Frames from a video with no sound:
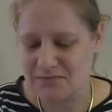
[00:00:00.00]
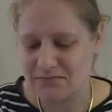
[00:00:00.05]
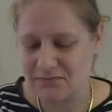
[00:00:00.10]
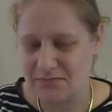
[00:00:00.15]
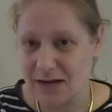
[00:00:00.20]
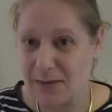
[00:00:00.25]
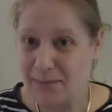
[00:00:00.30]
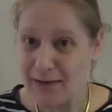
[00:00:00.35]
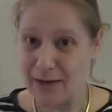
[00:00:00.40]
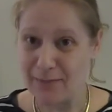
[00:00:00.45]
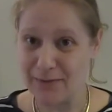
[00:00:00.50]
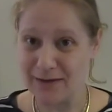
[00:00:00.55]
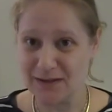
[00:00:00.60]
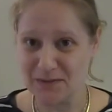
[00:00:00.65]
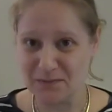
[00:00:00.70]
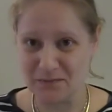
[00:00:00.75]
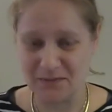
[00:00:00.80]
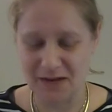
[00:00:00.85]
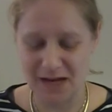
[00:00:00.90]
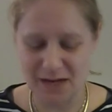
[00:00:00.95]
I'm
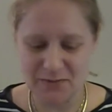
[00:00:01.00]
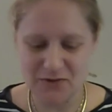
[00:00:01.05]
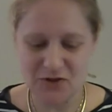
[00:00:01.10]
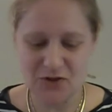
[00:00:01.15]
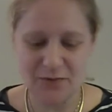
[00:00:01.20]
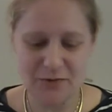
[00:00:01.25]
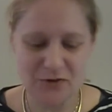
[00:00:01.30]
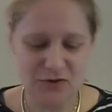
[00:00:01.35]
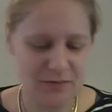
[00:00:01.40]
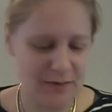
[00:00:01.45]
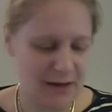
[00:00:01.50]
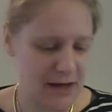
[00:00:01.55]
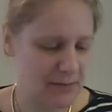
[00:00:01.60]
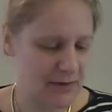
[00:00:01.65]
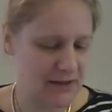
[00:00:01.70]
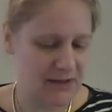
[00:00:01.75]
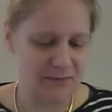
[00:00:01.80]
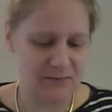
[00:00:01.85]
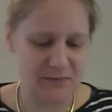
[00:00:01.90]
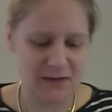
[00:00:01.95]
happy. I'm super, super
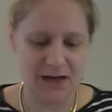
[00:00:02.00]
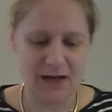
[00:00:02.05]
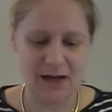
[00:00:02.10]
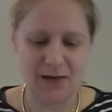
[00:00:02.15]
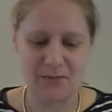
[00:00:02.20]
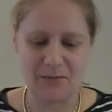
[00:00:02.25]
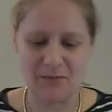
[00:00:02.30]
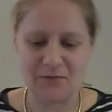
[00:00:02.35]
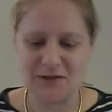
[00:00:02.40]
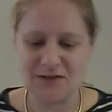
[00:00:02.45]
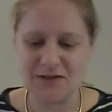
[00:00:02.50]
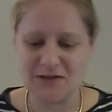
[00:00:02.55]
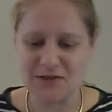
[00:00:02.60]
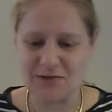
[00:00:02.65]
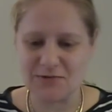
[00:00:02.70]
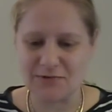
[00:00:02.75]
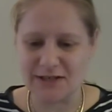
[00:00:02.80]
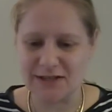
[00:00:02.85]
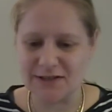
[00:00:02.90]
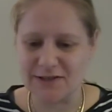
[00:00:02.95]
happy. This is
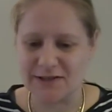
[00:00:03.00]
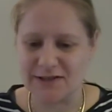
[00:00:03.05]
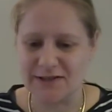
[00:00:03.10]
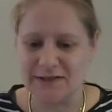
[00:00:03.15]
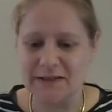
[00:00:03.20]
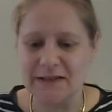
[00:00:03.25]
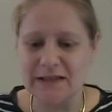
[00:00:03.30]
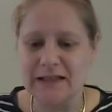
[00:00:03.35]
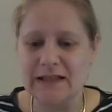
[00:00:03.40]
great yarn.